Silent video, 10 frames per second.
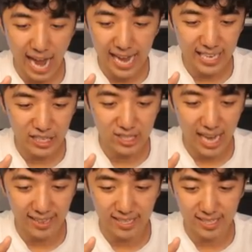I need to
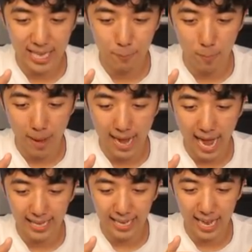sign this keeper, man.
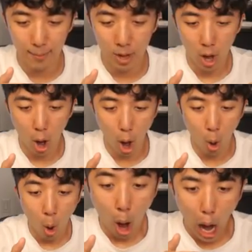I need him. Oh.
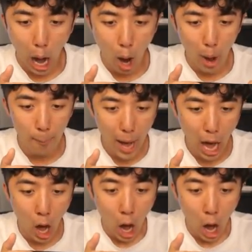Oh, what a ball!